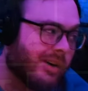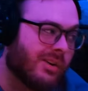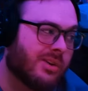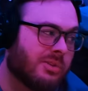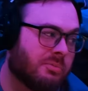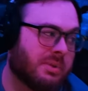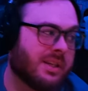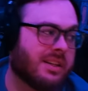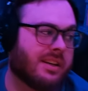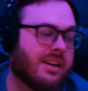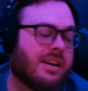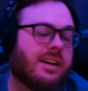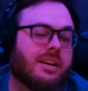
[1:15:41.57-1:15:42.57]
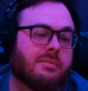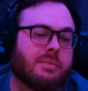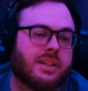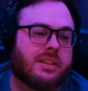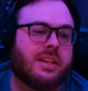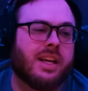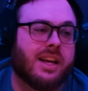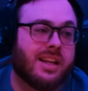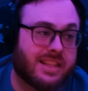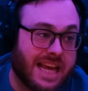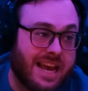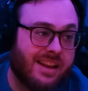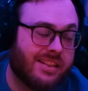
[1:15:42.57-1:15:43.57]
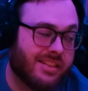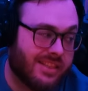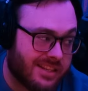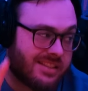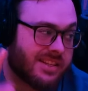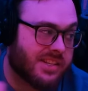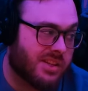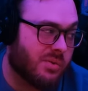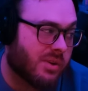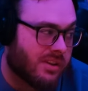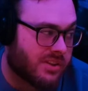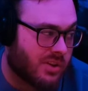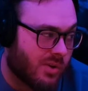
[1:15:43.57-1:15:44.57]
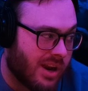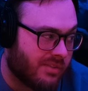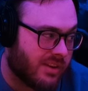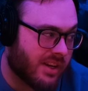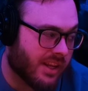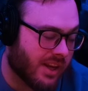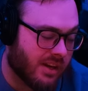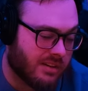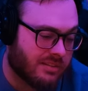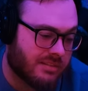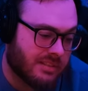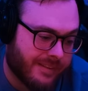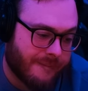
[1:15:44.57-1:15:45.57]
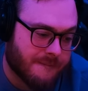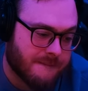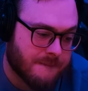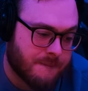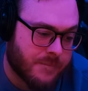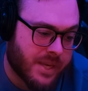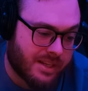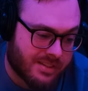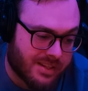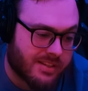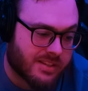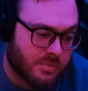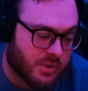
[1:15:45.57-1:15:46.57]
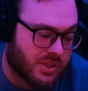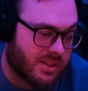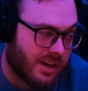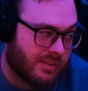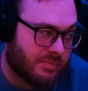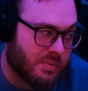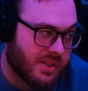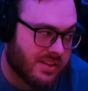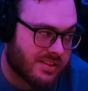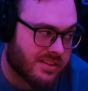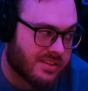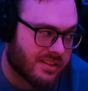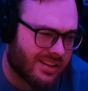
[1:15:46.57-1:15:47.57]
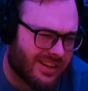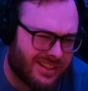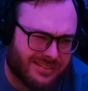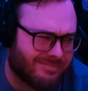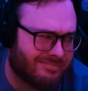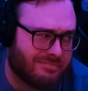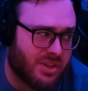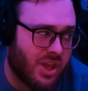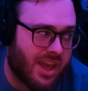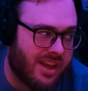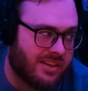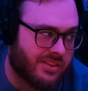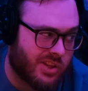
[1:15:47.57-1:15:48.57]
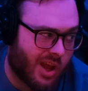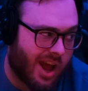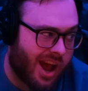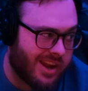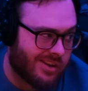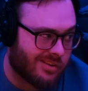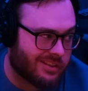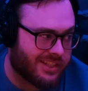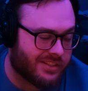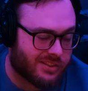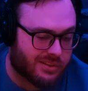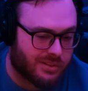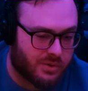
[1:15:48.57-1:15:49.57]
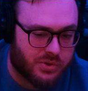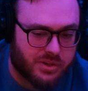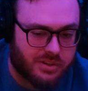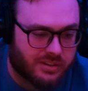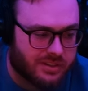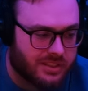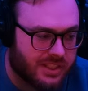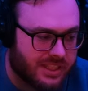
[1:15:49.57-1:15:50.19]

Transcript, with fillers: Oh my god, man. That this is the worst Greg video. He said some stuff, but this is like entirely delusional.